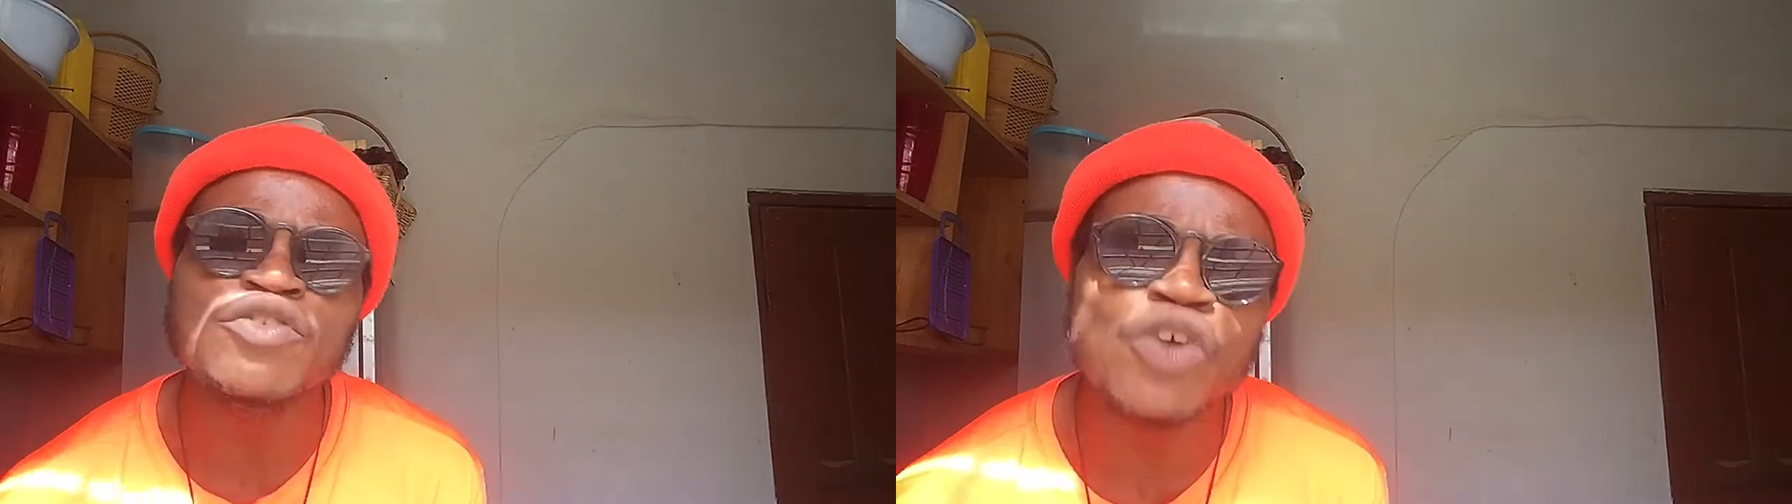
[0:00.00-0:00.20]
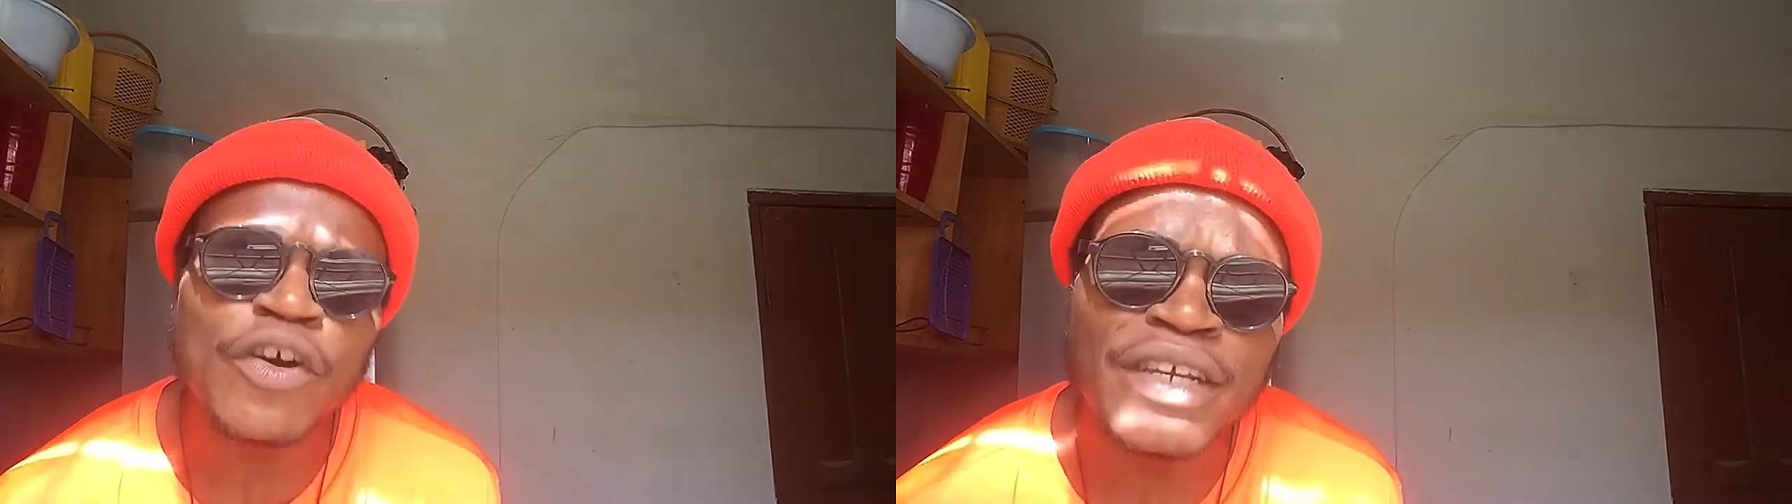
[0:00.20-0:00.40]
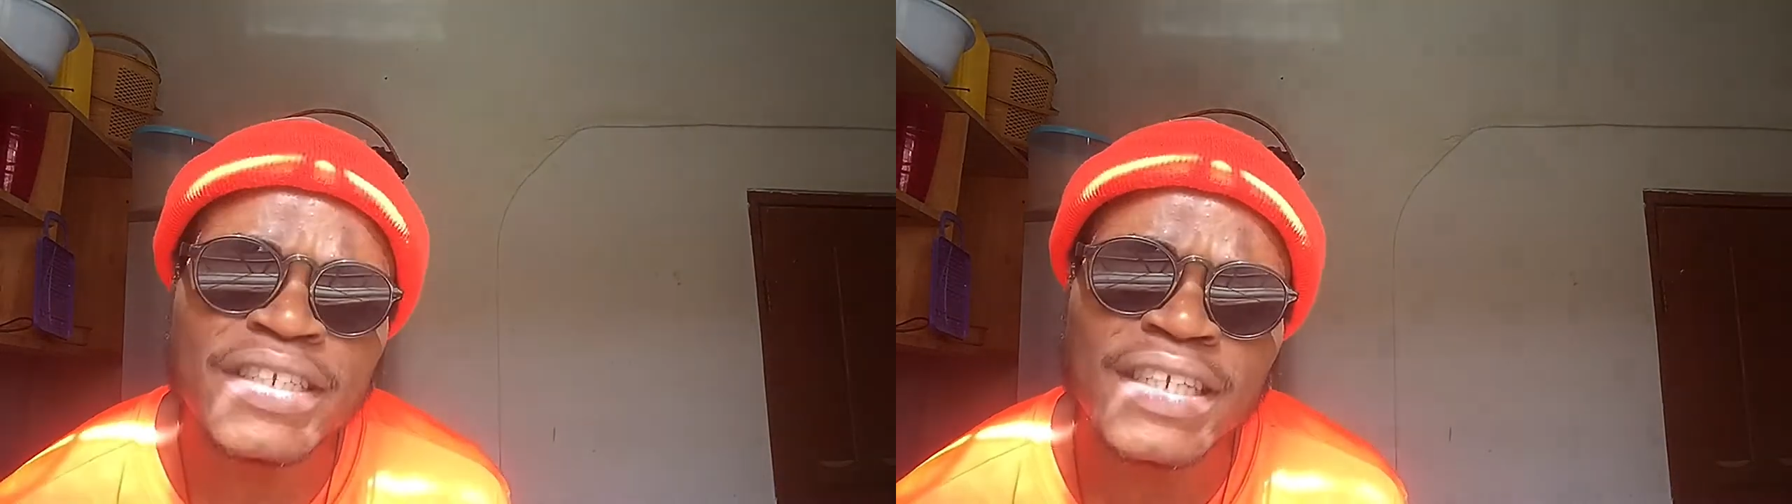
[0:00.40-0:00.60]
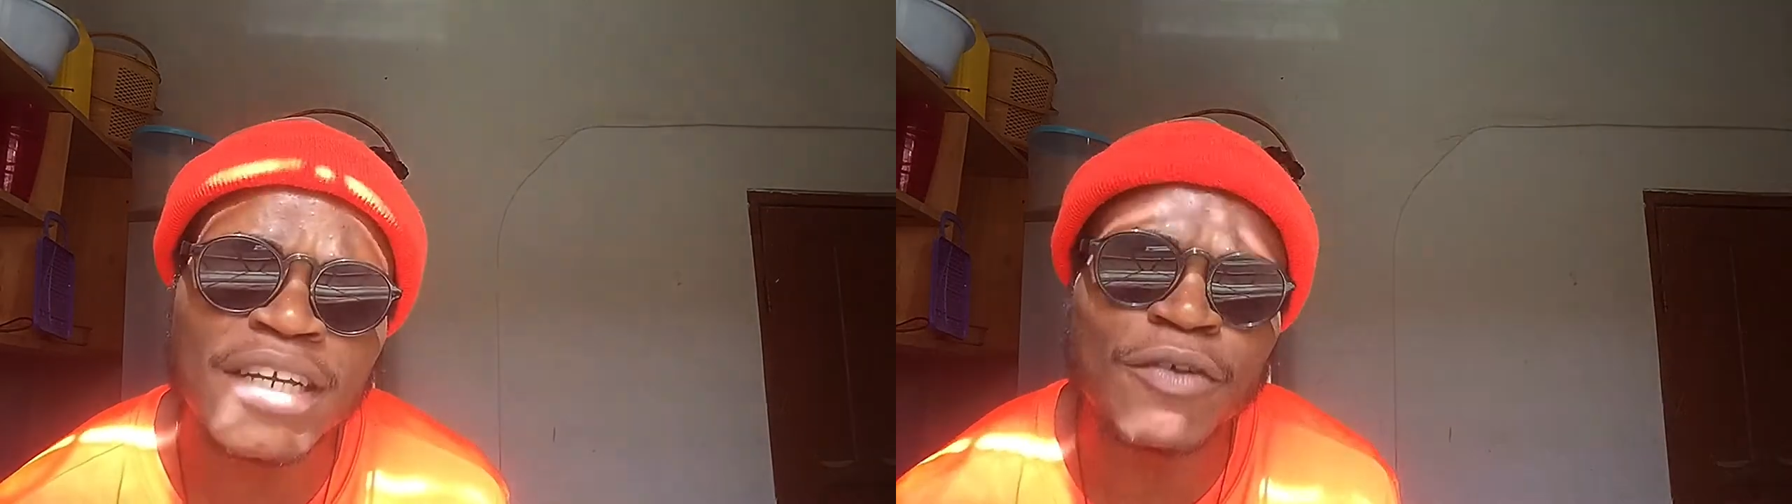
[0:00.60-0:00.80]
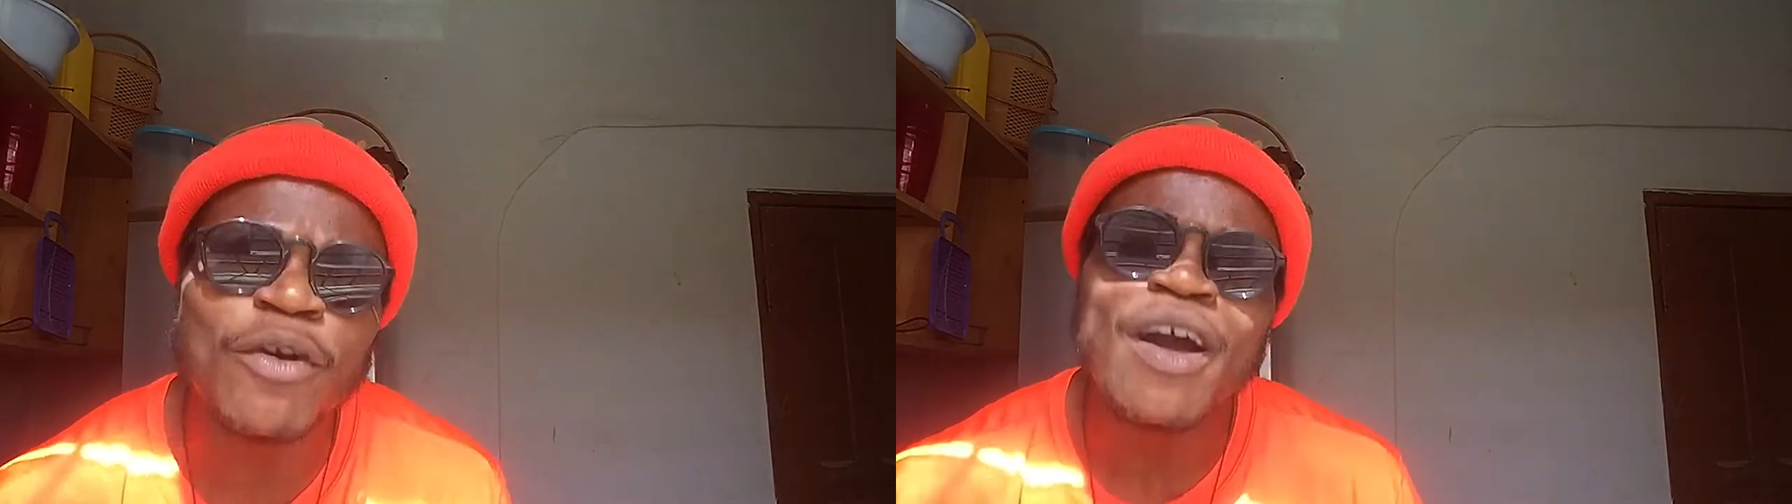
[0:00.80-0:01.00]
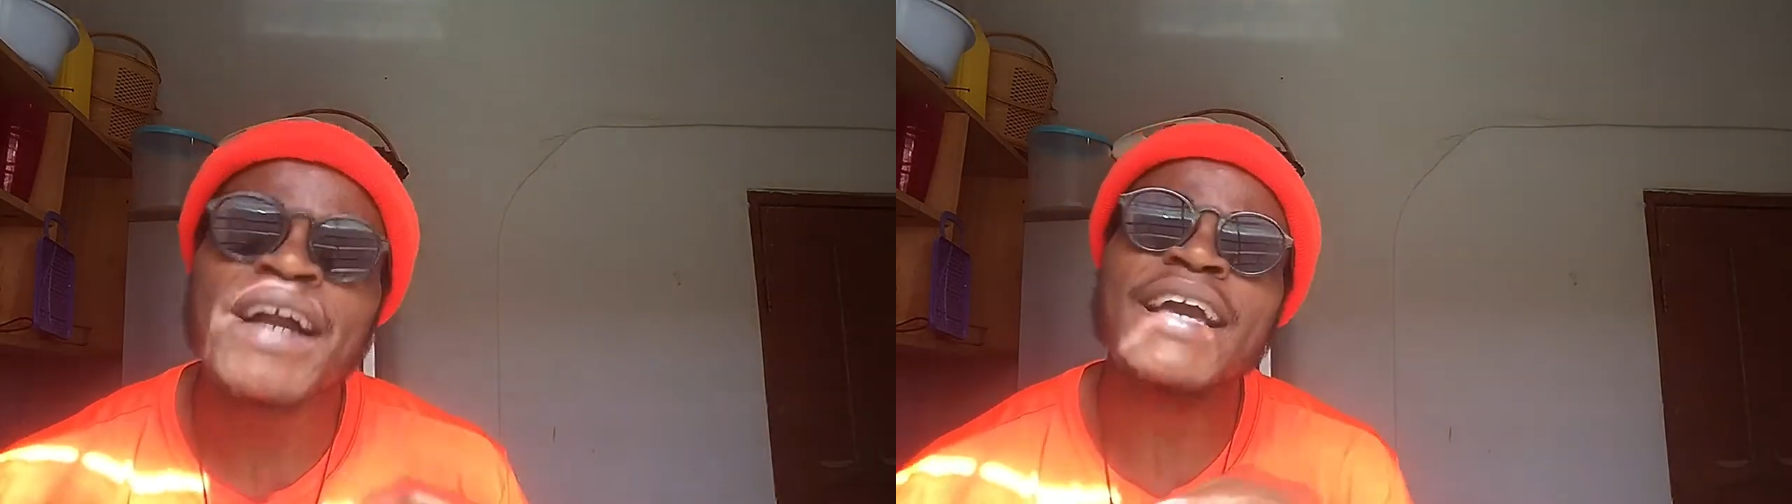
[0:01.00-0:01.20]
growing channel.